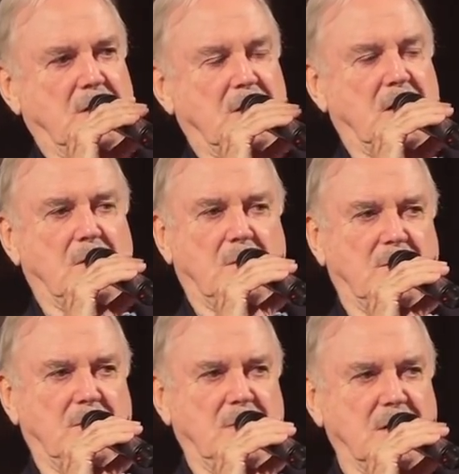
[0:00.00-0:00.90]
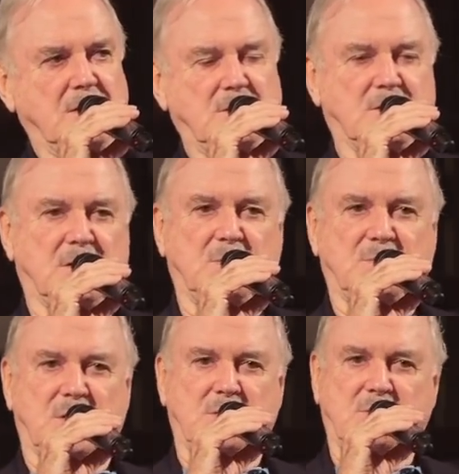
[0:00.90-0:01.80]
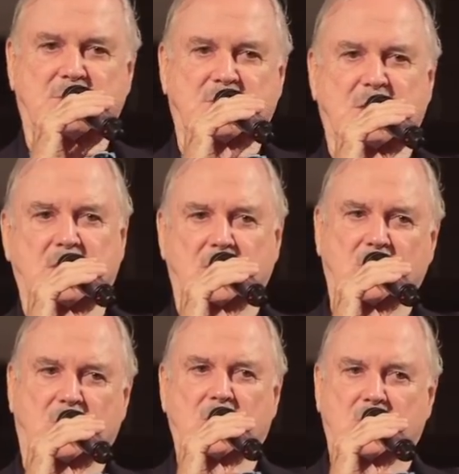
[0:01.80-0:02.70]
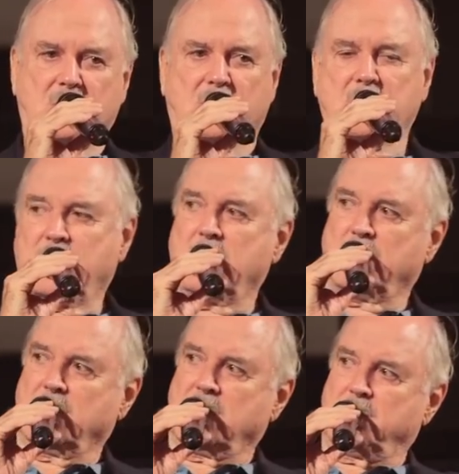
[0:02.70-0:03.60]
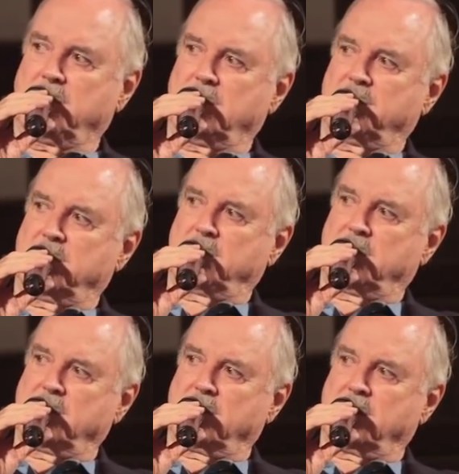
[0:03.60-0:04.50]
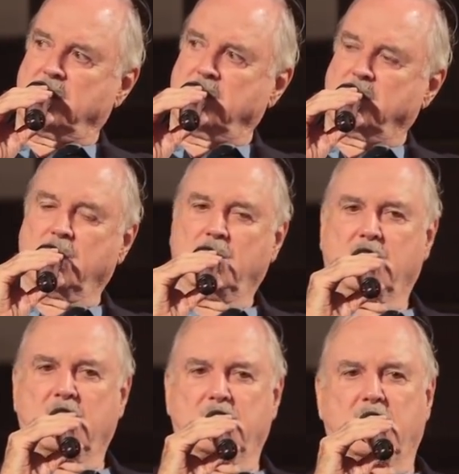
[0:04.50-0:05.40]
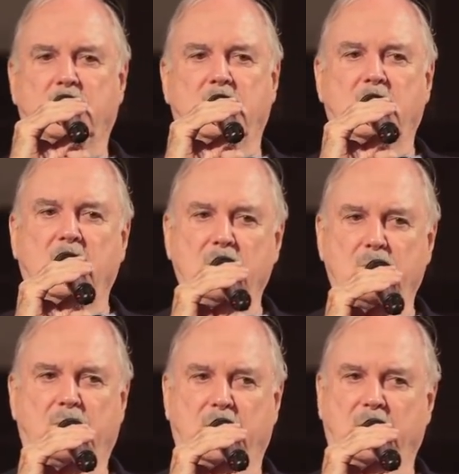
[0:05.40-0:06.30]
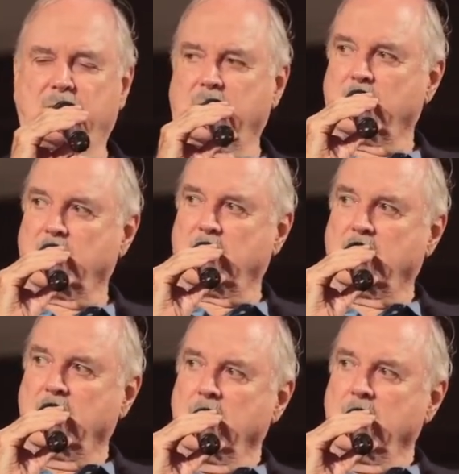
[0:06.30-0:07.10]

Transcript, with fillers: Now, 9 times out of 10, you can't come up with a perfect punchline, so you come up with an imperfect one.